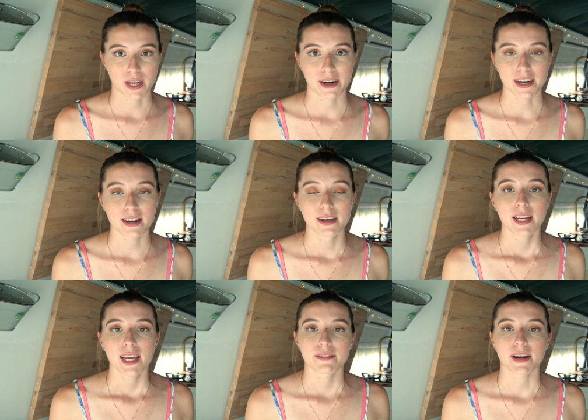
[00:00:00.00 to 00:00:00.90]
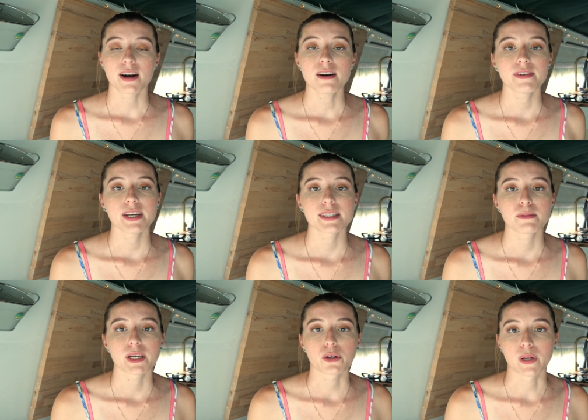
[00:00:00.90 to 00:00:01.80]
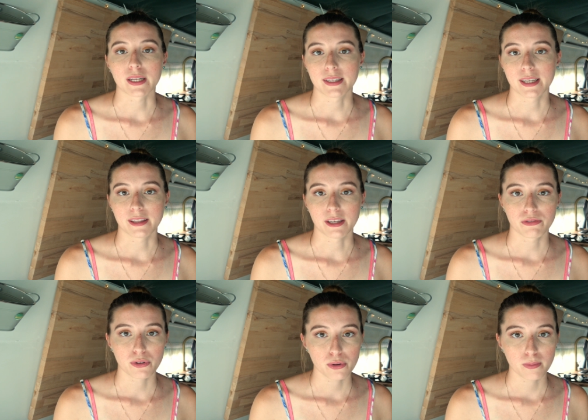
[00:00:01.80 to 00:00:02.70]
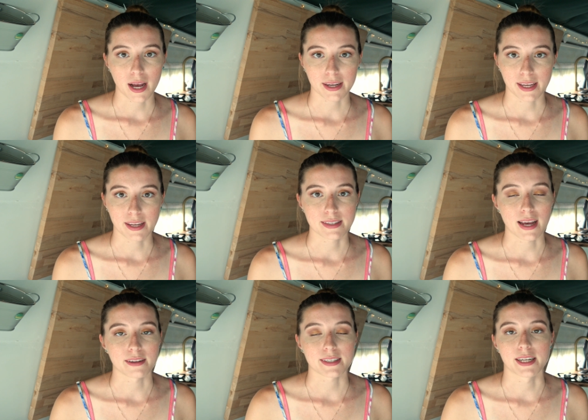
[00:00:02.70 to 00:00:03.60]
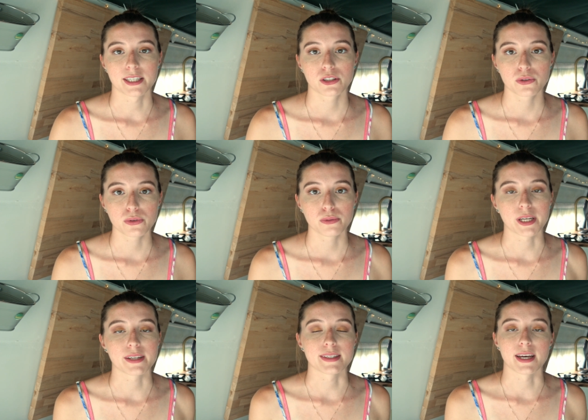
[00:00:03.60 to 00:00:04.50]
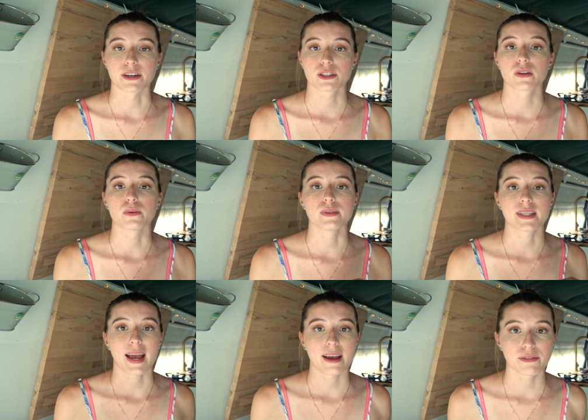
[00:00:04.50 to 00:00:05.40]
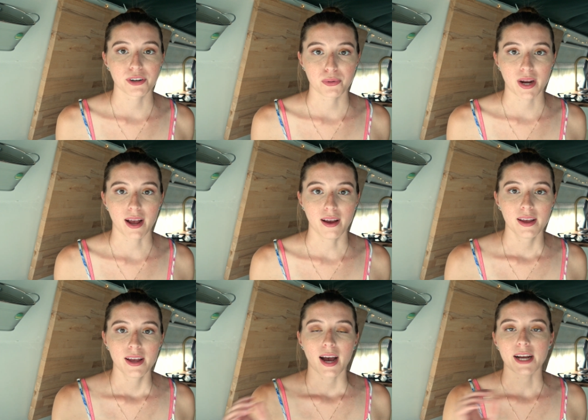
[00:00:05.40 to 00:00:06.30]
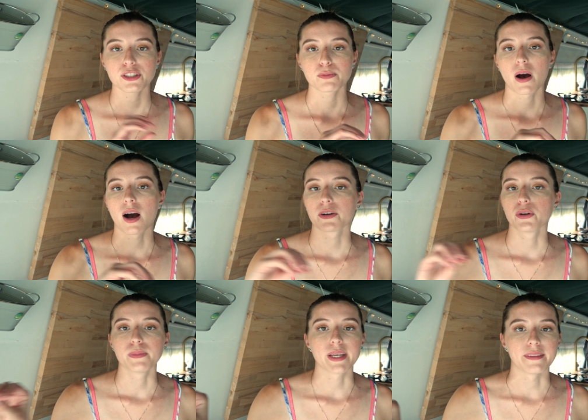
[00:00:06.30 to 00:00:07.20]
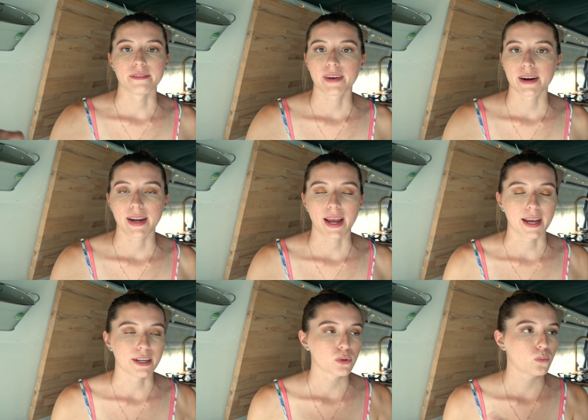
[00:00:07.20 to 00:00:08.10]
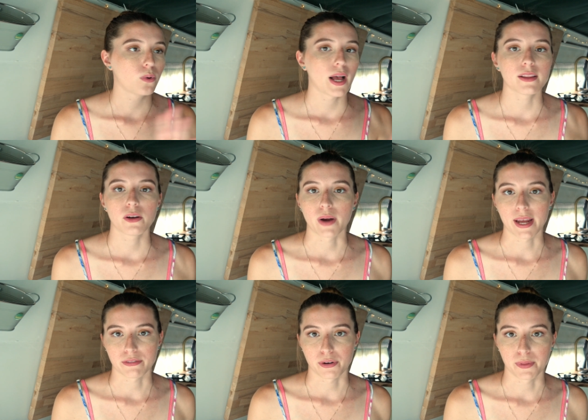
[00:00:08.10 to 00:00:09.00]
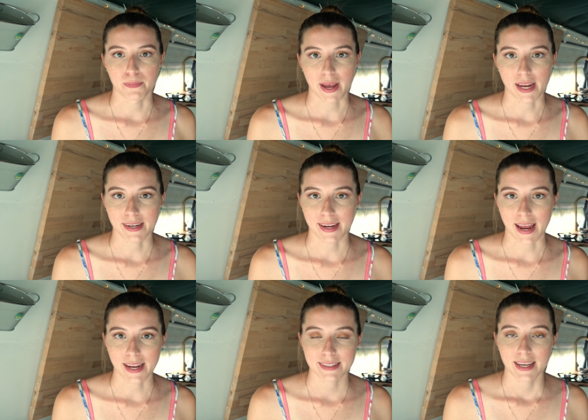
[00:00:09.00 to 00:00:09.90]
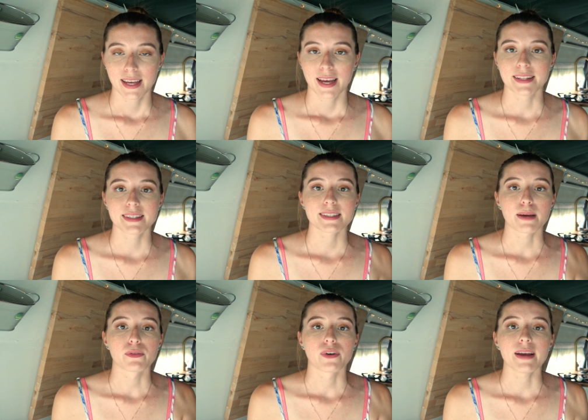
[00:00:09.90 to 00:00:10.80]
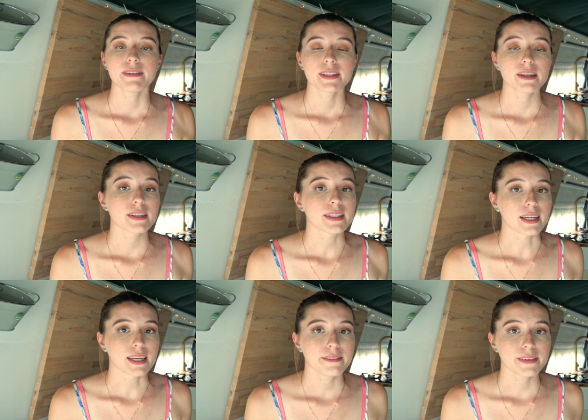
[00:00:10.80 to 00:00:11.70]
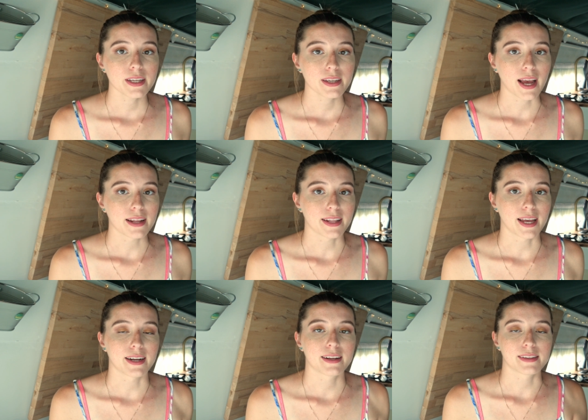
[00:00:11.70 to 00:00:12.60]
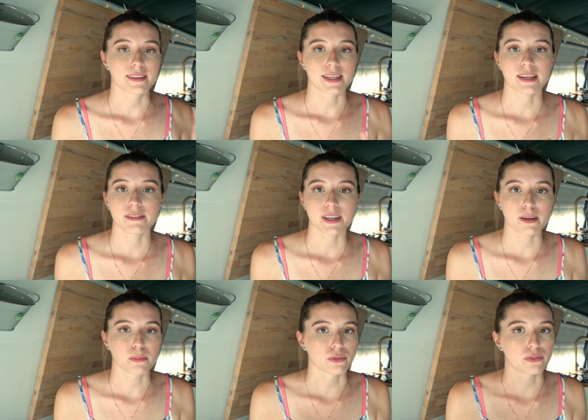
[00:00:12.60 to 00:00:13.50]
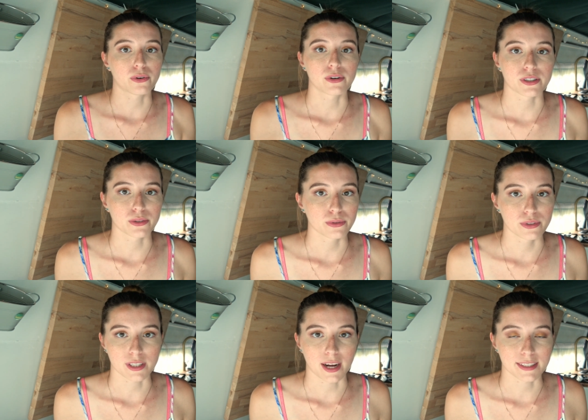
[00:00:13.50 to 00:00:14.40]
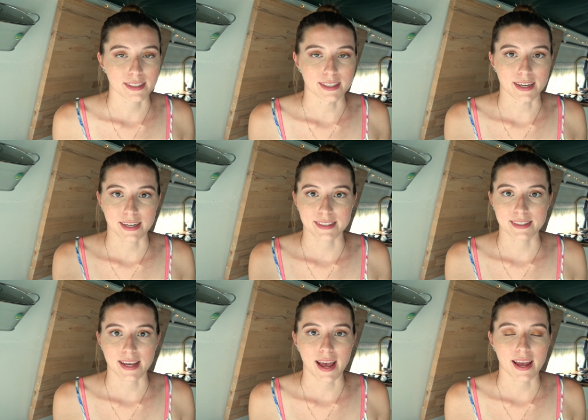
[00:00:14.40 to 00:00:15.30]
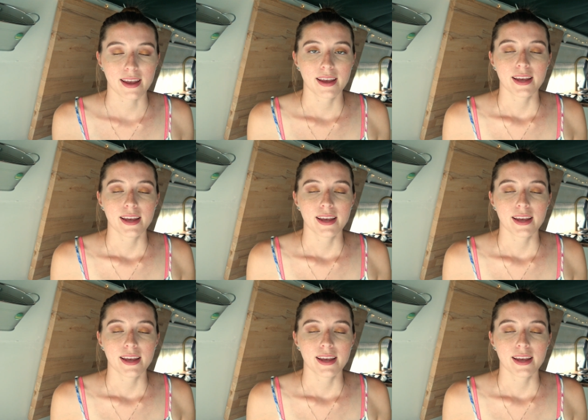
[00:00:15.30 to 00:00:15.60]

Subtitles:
area. If I can't find somewhere quickly, the fallback is outside a school because there are schools everywhere. I just park normally on the very edge, well away from the main gates. And since I'm arriving there in the evening and then leaving before school starts the next day,